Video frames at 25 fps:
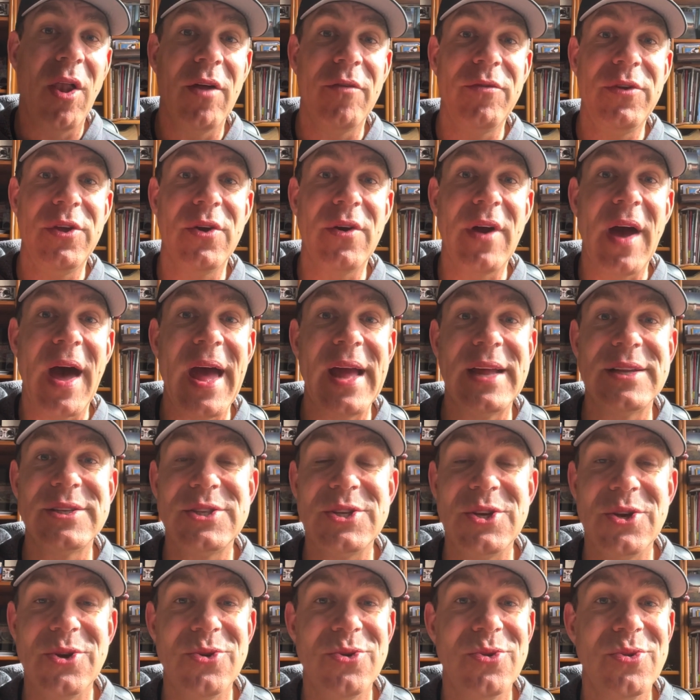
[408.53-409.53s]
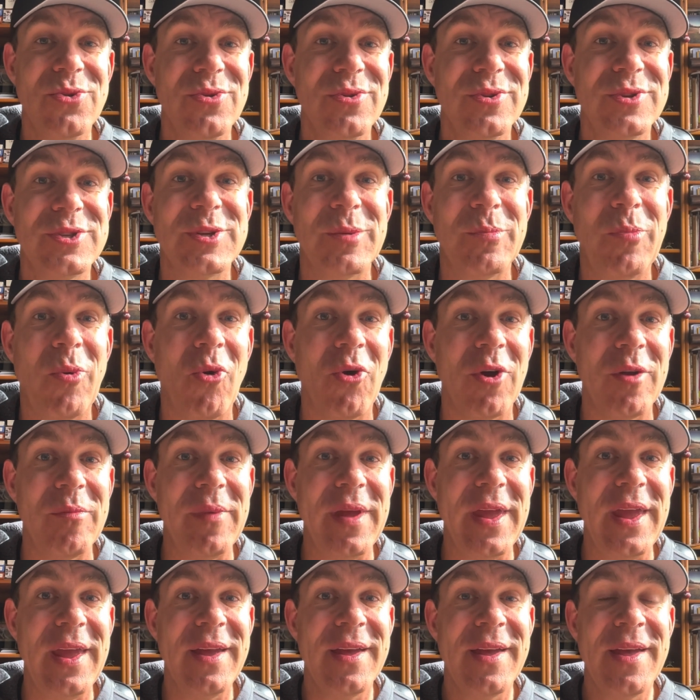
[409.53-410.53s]
of you guys who support
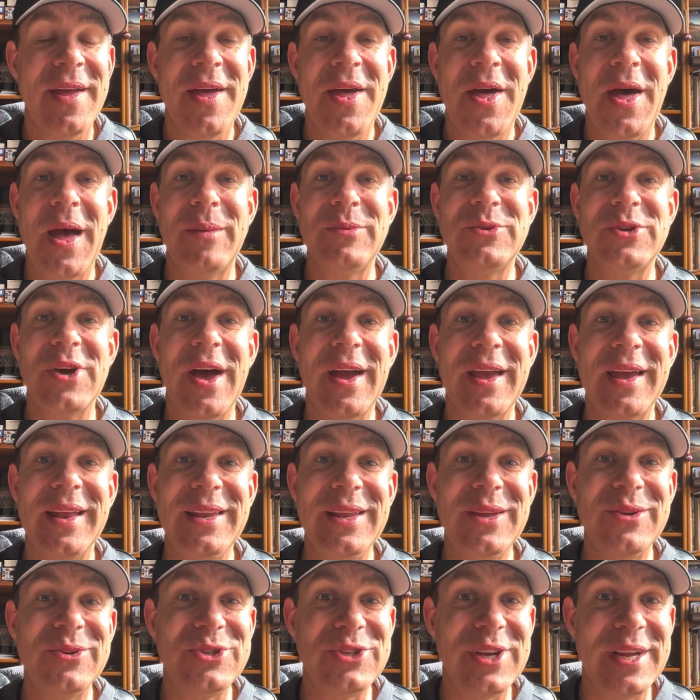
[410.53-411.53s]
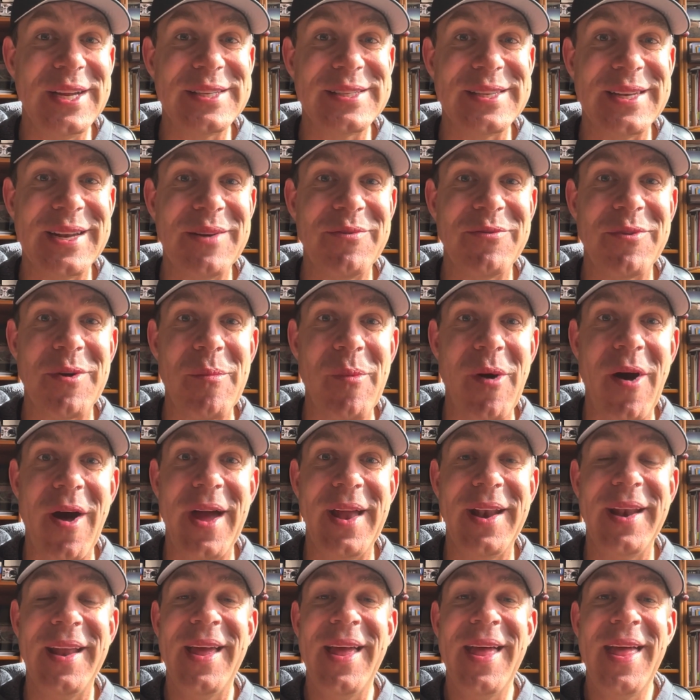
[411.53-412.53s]
me. I'm talking to you, Jason in
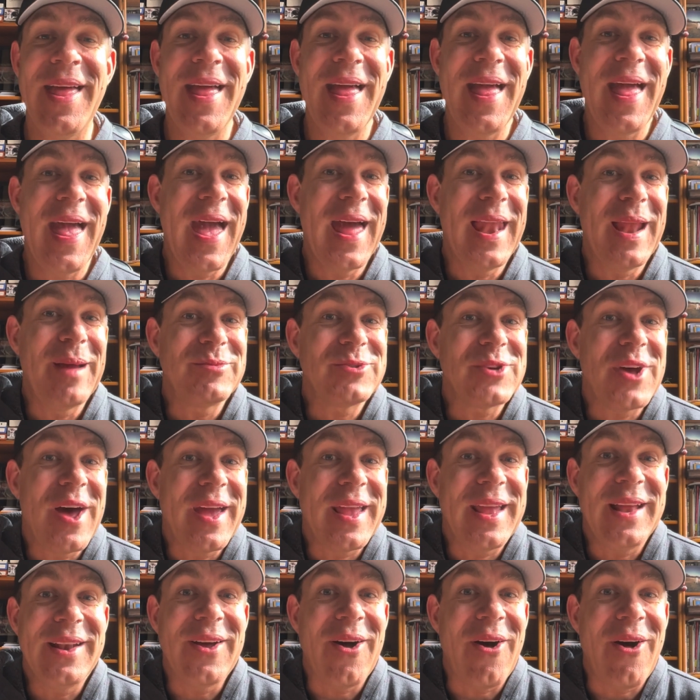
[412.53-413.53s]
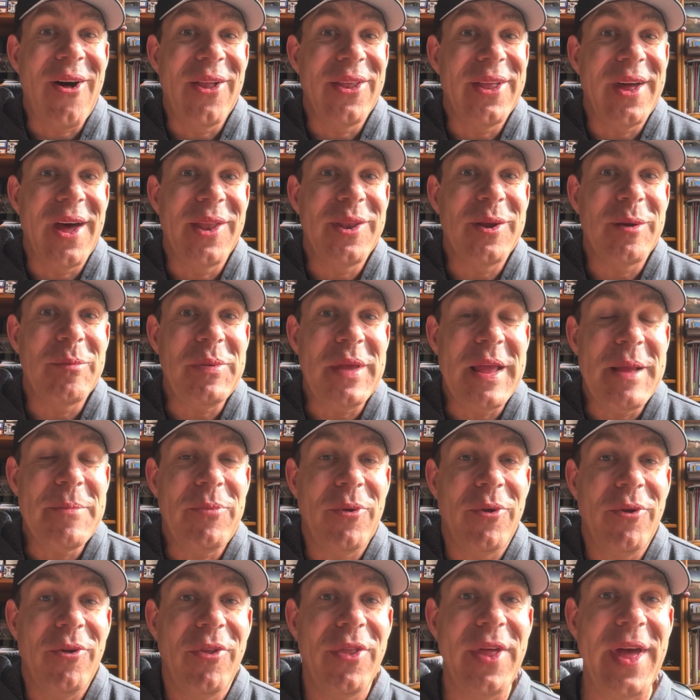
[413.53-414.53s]
Vermont, and I'm talking to all the other
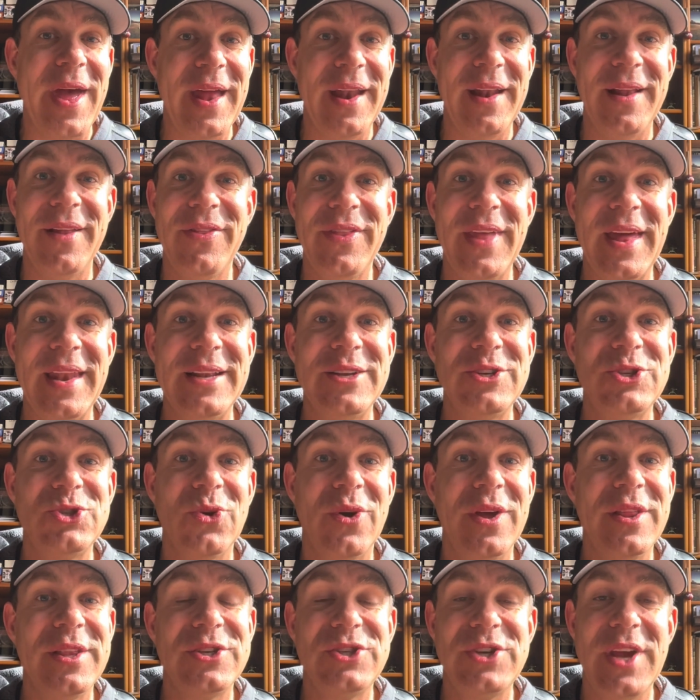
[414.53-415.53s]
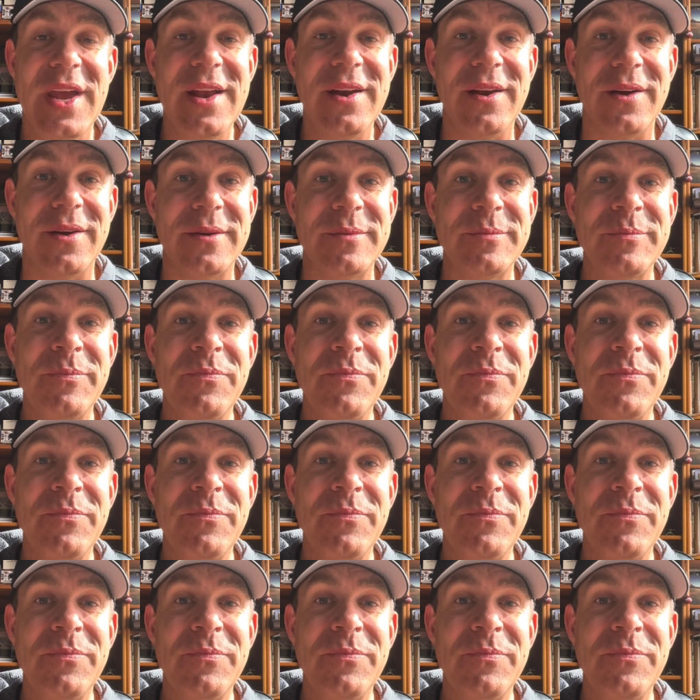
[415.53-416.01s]
people that, that enjoy the channel